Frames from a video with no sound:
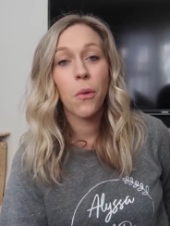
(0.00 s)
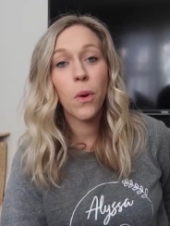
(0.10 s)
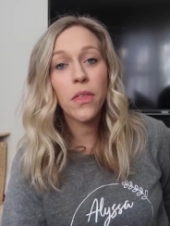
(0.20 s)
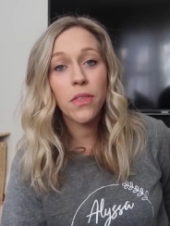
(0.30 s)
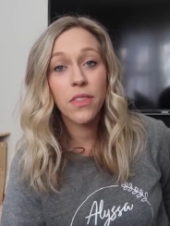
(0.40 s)

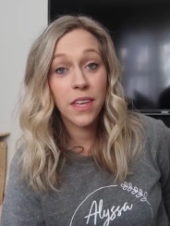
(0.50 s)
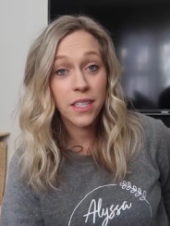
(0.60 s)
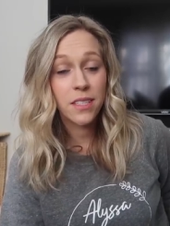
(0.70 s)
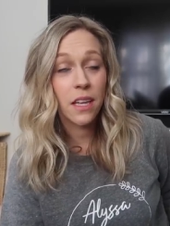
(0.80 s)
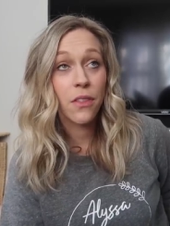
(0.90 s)
With
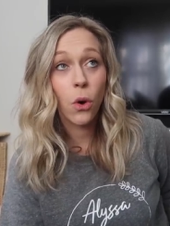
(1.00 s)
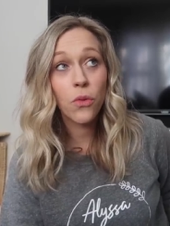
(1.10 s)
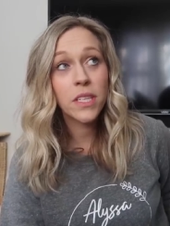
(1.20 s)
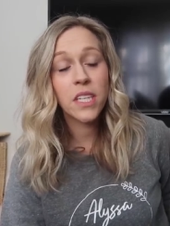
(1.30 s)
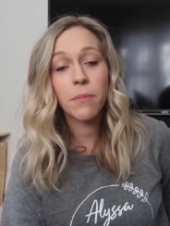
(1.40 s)
this, the
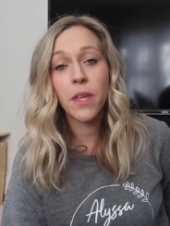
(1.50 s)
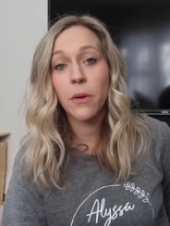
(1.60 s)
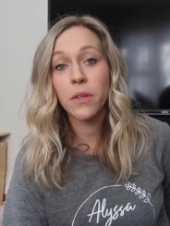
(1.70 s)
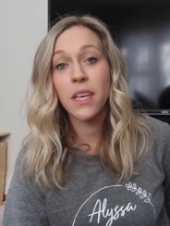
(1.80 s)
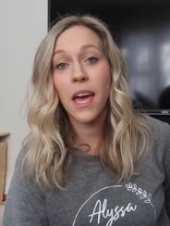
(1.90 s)
only tip that I
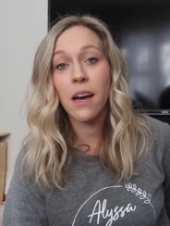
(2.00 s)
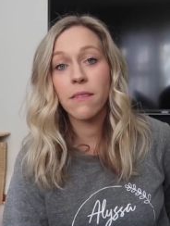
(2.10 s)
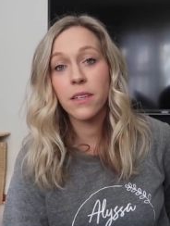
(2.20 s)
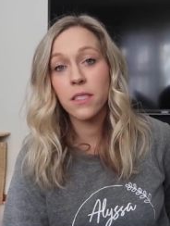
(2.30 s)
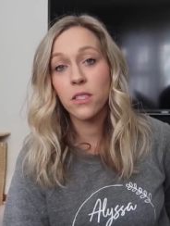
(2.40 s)
really
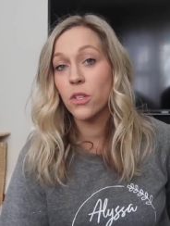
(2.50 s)
have is